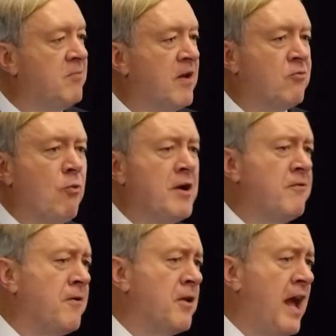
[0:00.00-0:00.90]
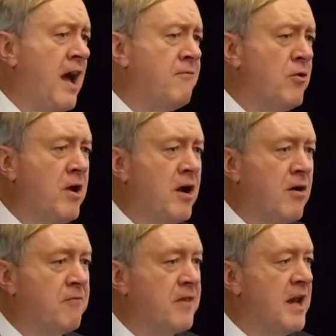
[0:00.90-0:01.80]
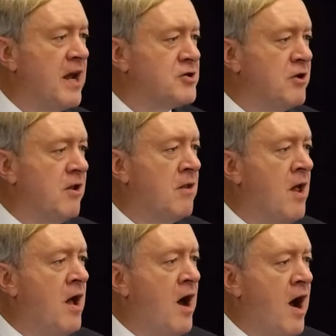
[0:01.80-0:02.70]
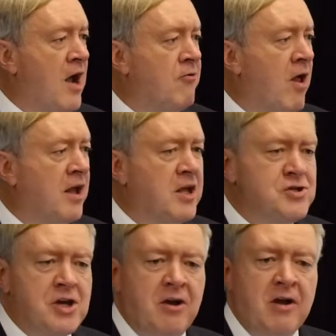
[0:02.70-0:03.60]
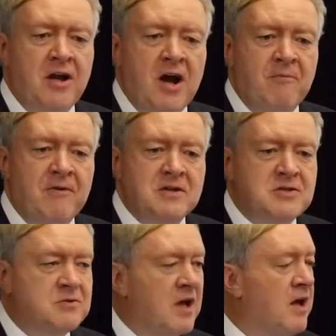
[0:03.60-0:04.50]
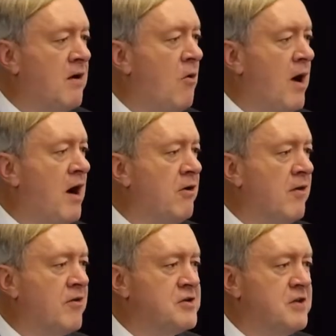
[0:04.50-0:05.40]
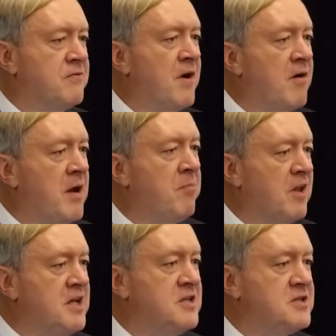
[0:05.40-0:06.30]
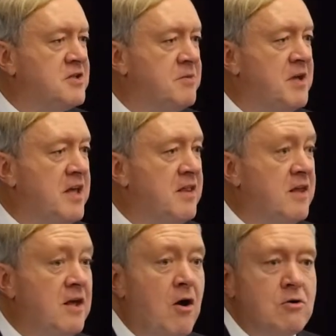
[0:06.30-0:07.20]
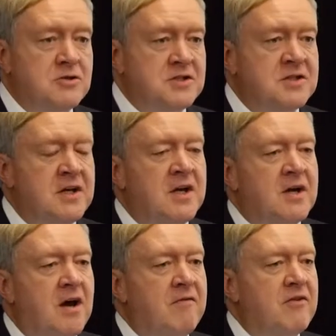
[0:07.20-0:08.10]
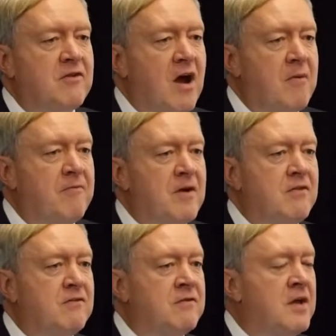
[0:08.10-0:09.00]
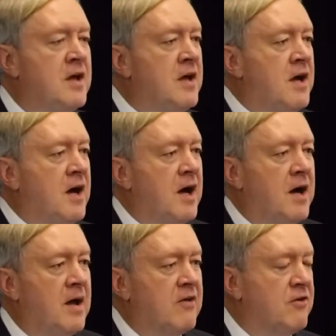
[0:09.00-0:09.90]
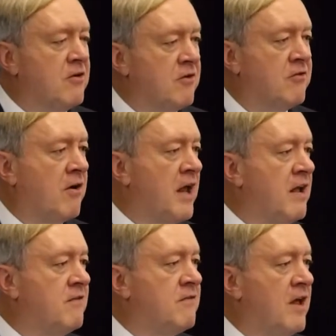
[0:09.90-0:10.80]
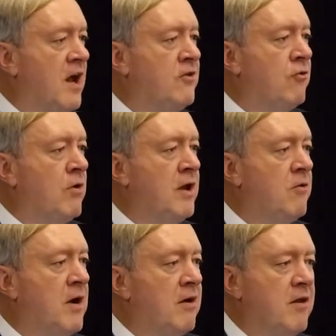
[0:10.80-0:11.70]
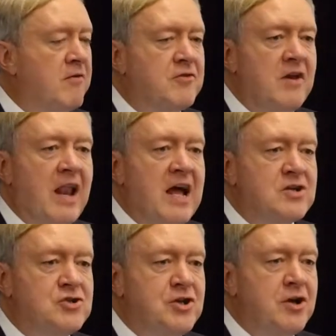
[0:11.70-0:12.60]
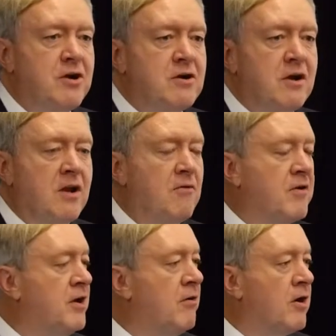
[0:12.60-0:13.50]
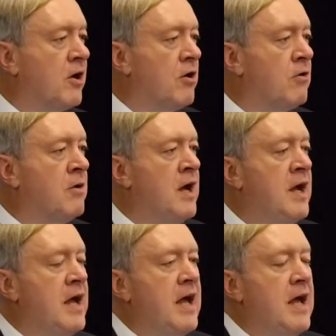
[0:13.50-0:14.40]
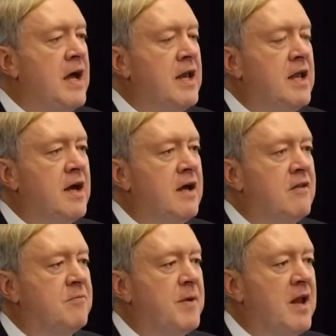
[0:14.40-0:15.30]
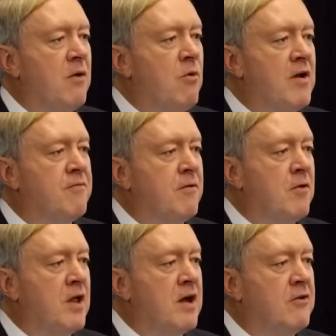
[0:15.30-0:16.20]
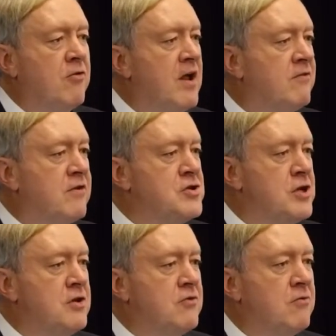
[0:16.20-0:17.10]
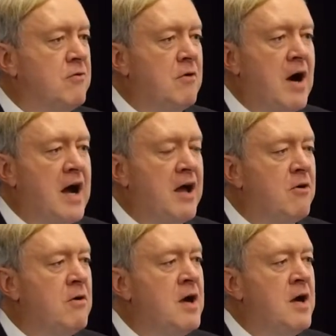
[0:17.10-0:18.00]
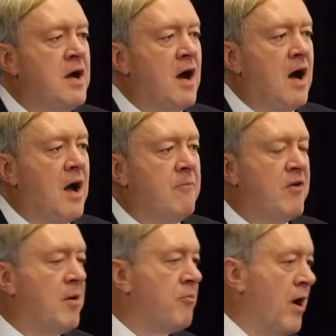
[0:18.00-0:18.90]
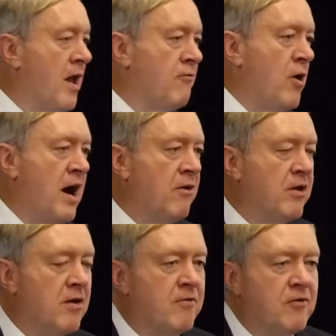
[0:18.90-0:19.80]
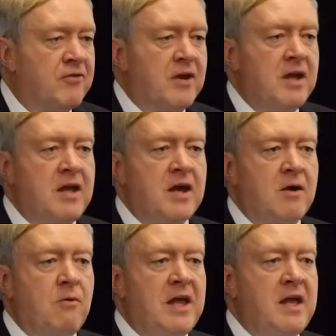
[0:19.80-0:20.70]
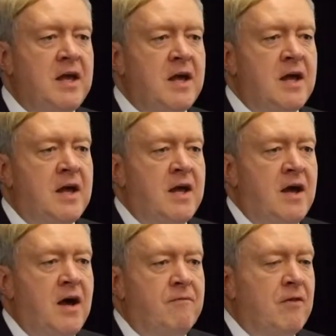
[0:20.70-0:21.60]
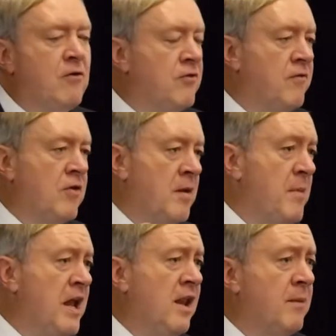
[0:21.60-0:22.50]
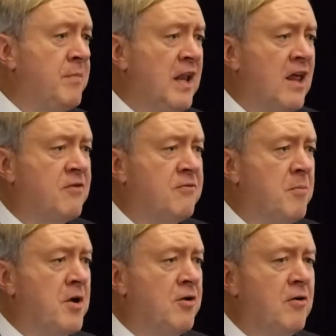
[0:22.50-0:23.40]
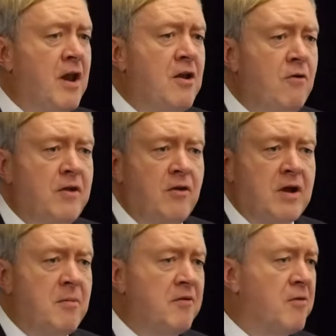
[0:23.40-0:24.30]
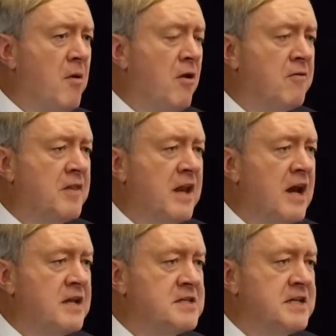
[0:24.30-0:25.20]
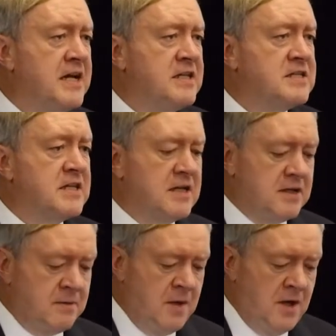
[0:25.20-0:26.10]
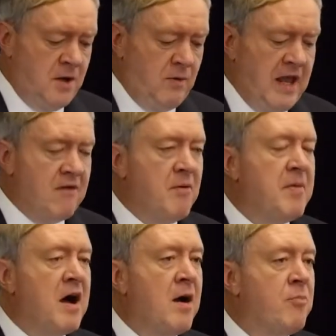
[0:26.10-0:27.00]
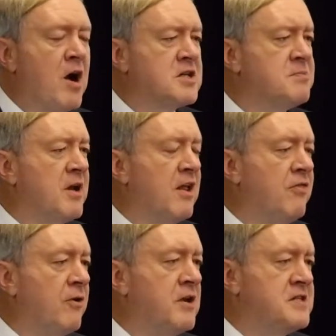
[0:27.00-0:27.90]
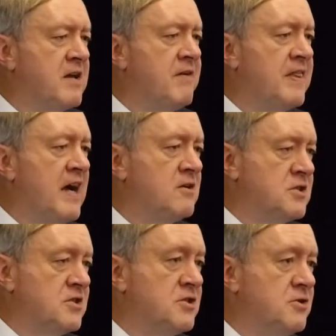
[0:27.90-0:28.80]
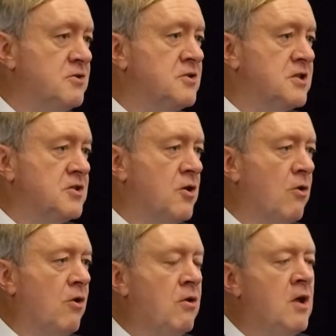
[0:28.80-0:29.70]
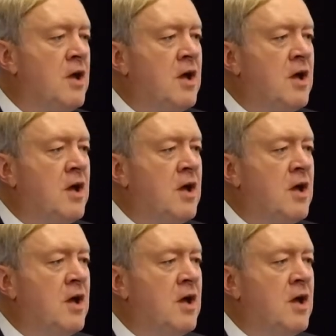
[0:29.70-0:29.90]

But it's wonderful to have you here for the National Hydraulic Engineering Conference. Ohio University is very pleased to be the host of this conference. As Dr. Sargan said, I joined Ohio University last year, a little over a year ago, and it's been a wonderful transition to Ohio. I'm very proud of Ohio University. For those of you that may be less familiar, and I know that you're coming from all over the United States, we have about approximately 37,000 students in total.